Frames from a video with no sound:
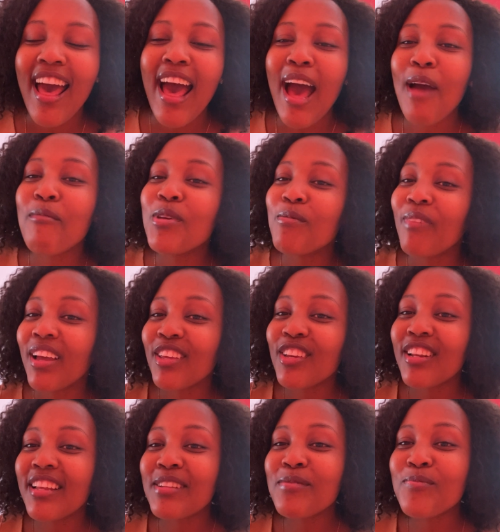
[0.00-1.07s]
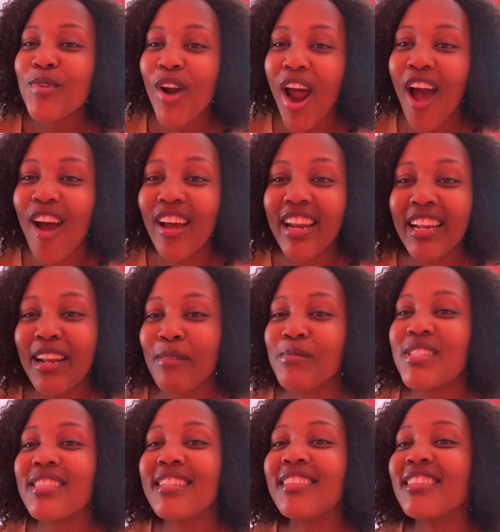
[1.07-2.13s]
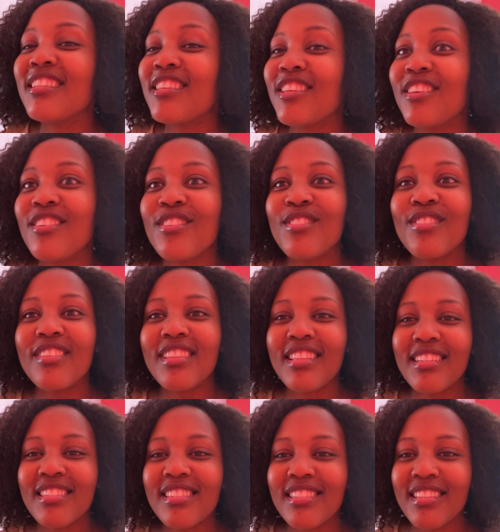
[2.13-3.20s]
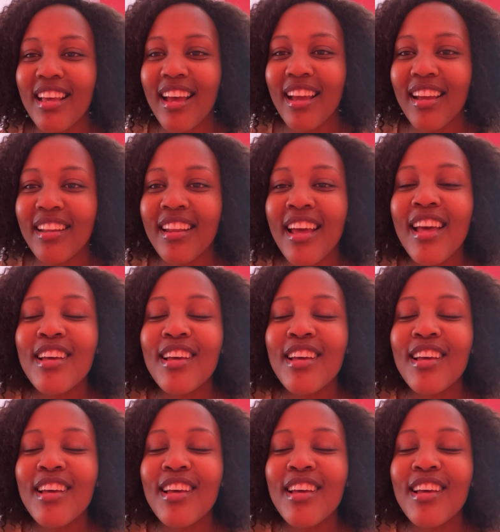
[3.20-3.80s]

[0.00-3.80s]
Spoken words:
I'm Immaculate Brown and I'm still new this side,